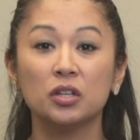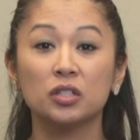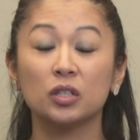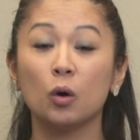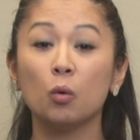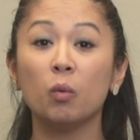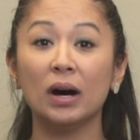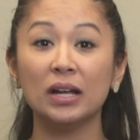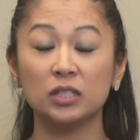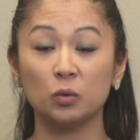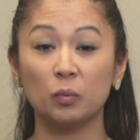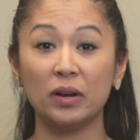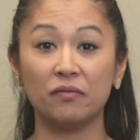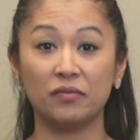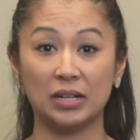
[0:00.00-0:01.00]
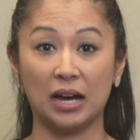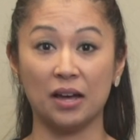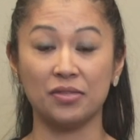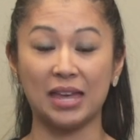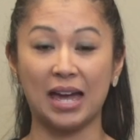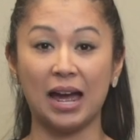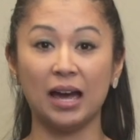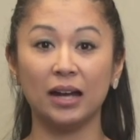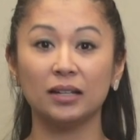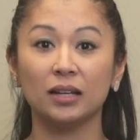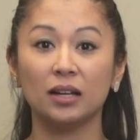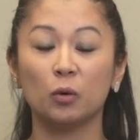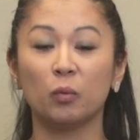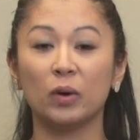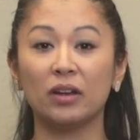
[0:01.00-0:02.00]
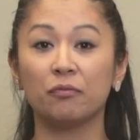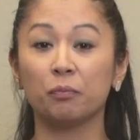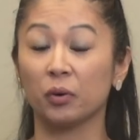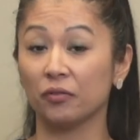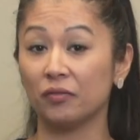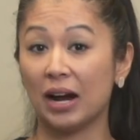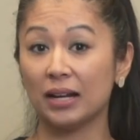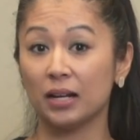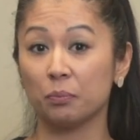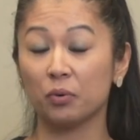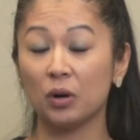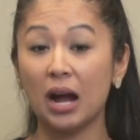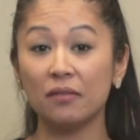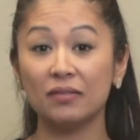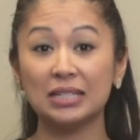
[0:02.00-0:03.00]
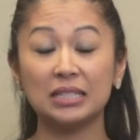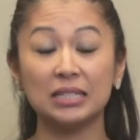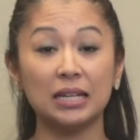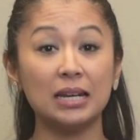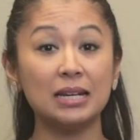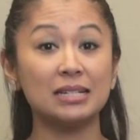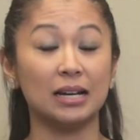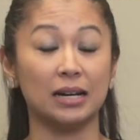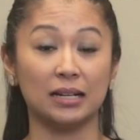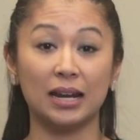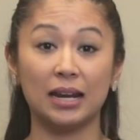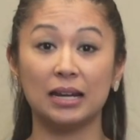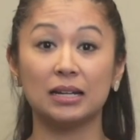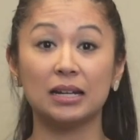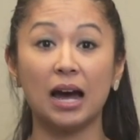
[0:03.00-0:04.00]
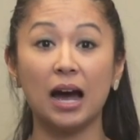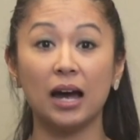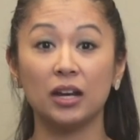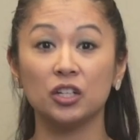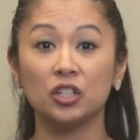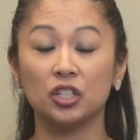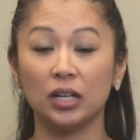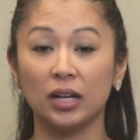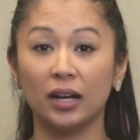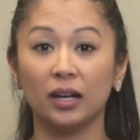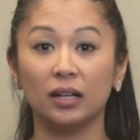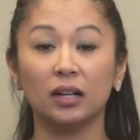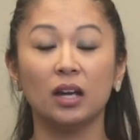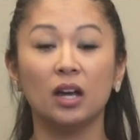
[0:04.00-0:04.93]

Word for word: So once we've done that, we've provided privacy, done hand hygiene,